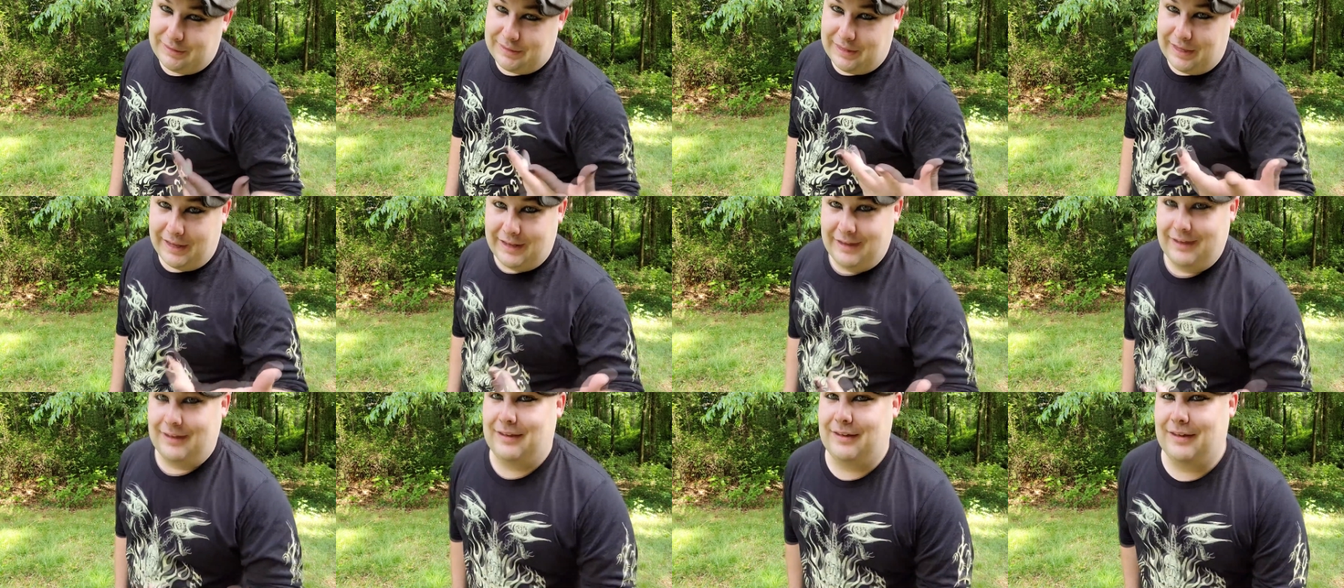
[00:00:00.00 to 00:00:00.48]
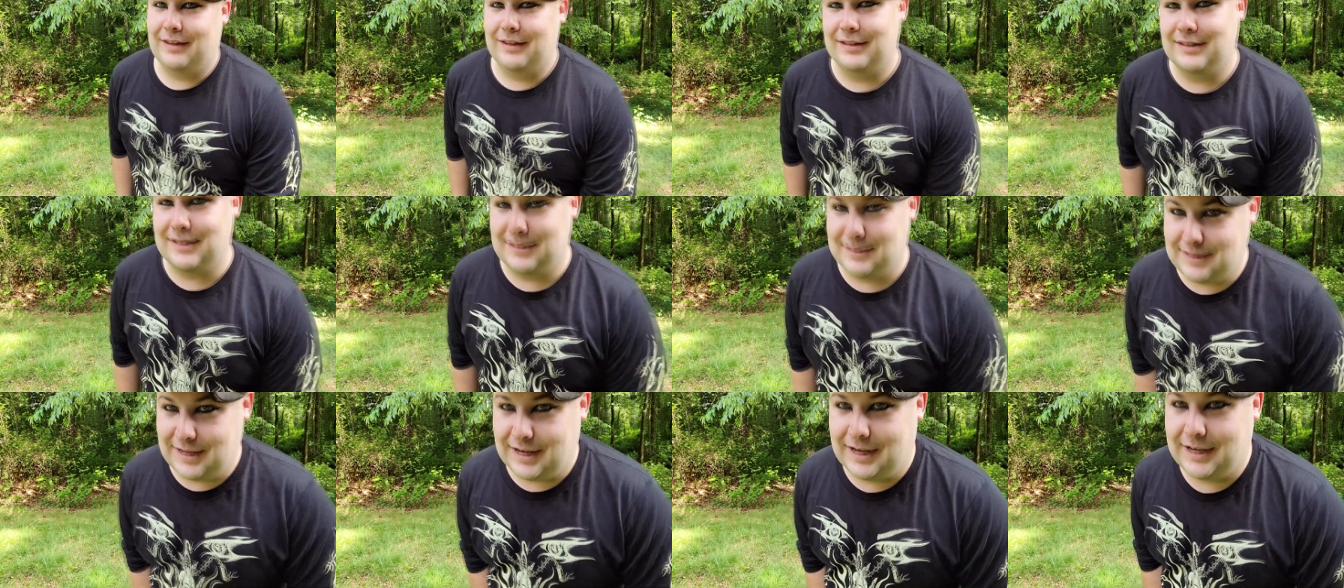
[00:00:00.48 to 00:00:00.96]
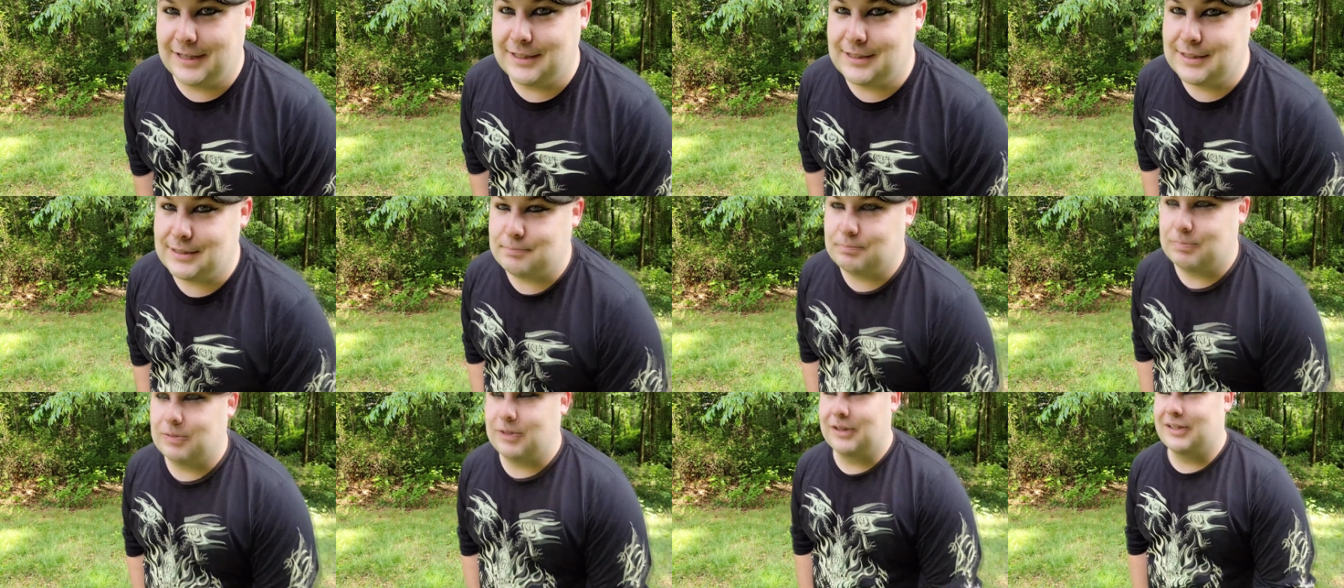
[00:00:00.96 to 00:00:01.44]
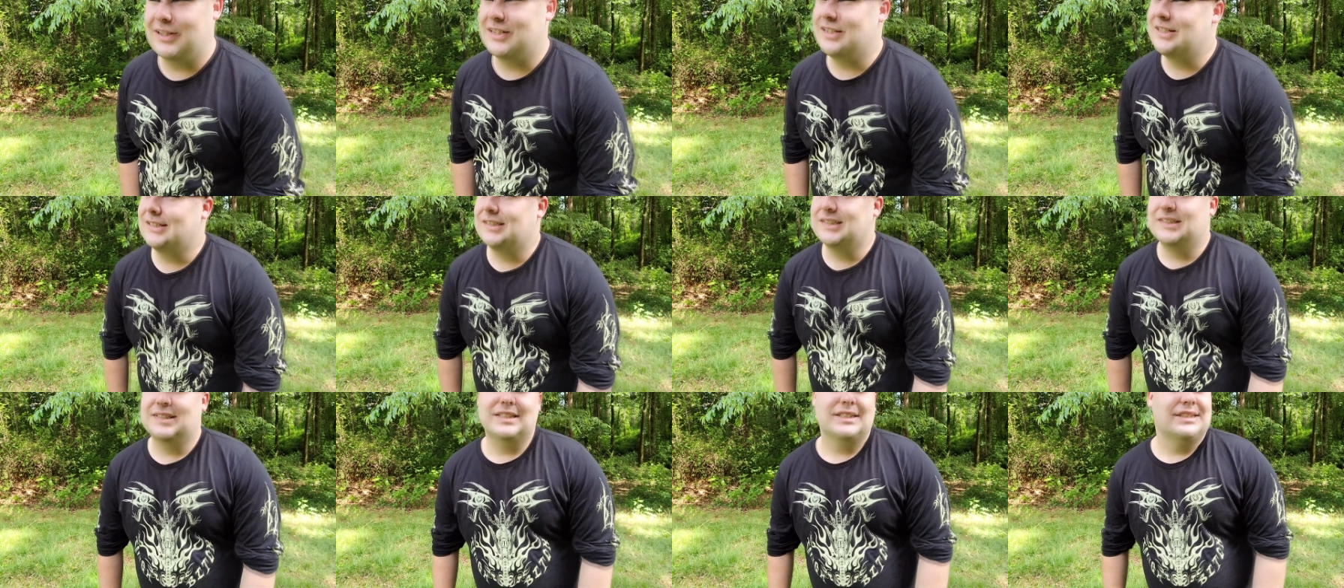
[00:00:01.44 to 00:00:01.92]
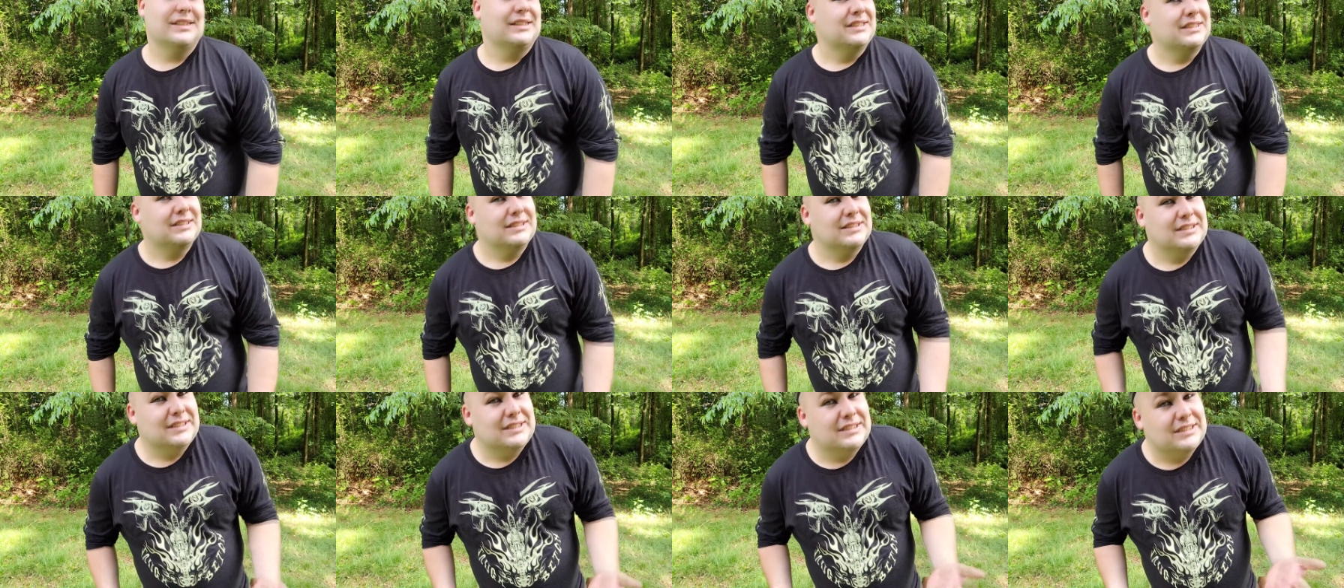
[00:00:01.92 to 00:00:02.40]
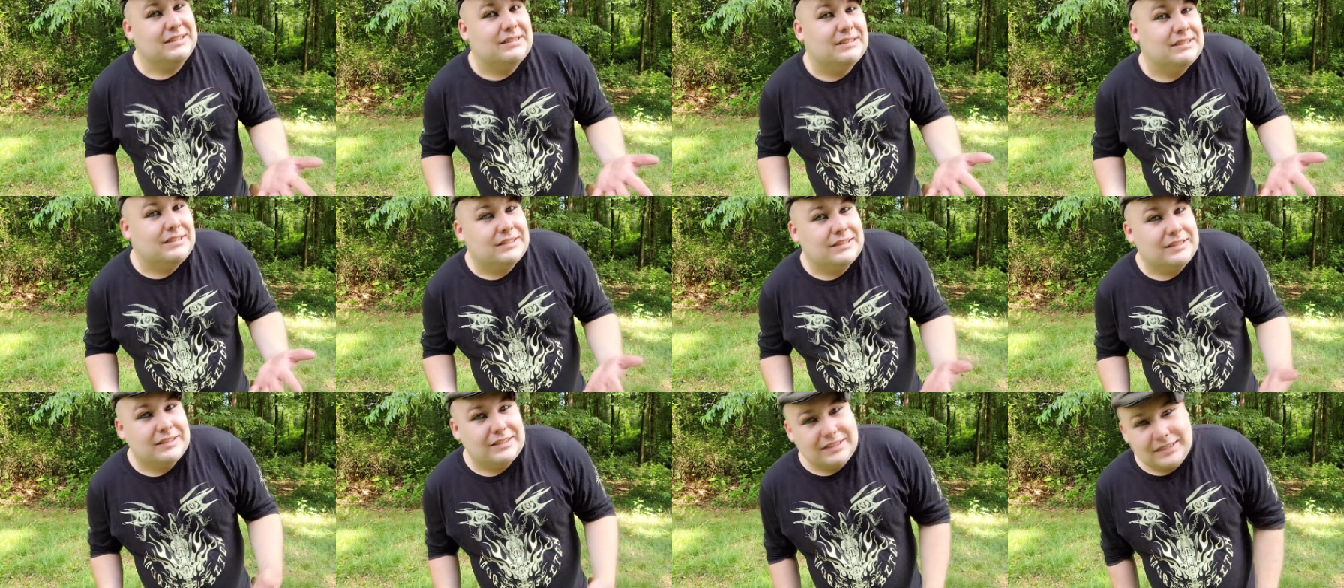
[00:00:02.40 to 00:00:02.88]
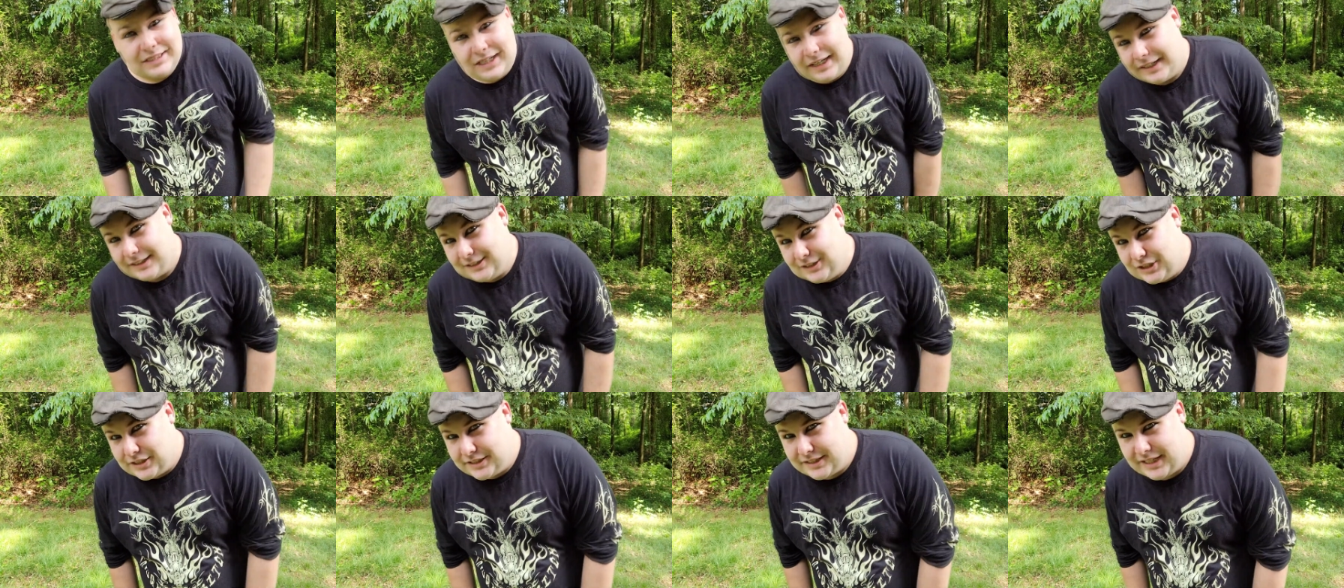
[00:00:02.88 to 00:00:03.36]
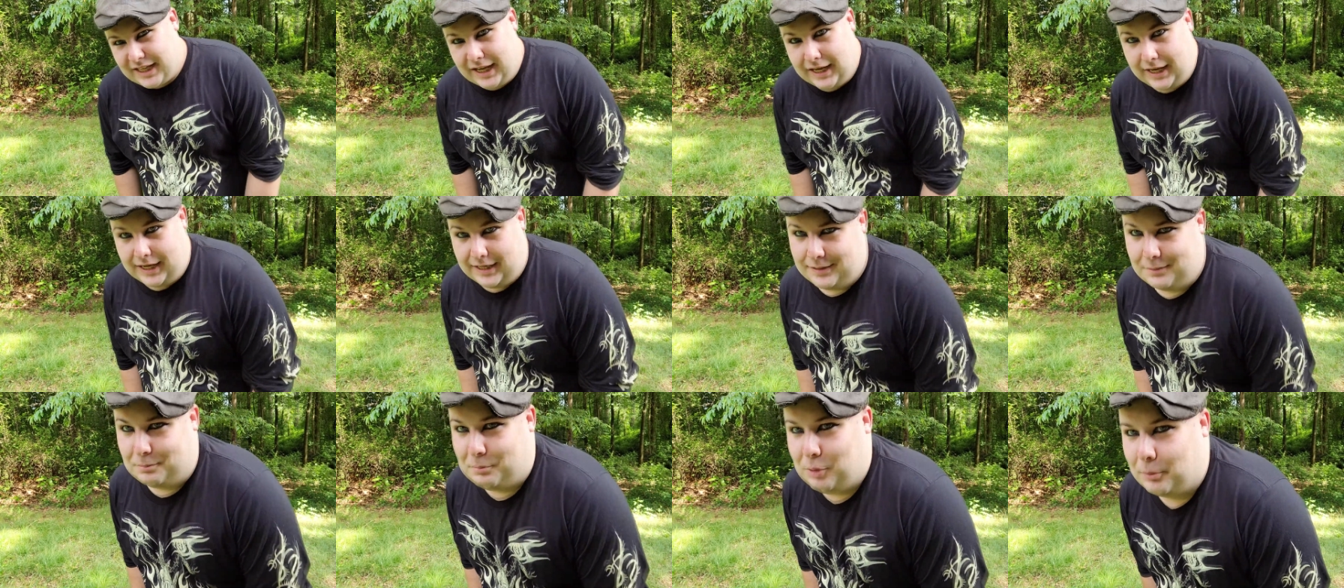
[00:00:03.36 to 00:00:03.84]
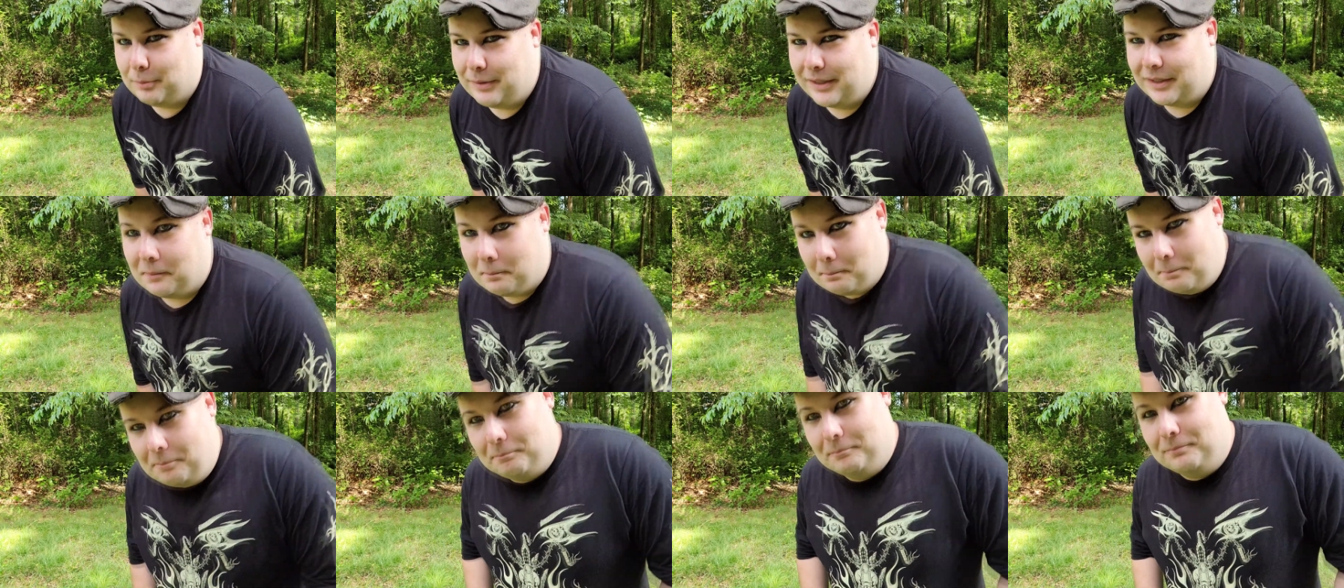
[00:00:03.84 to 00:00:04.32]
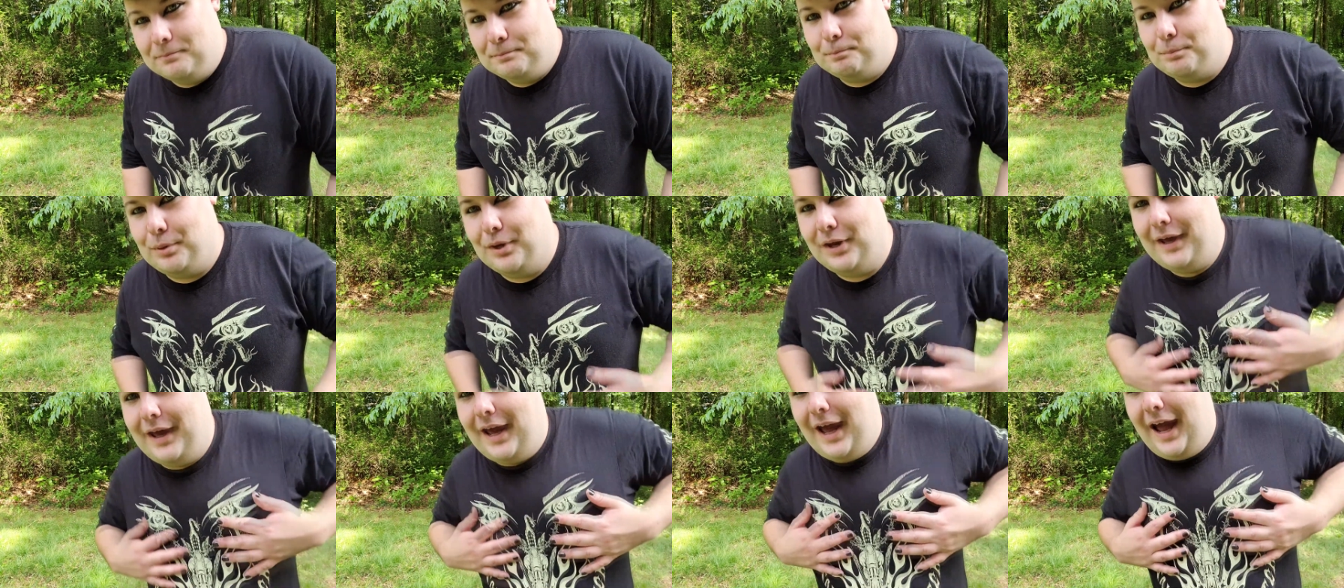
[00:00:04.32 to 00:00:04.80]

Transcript: that he designs, but yeah, I just can't at the moment. But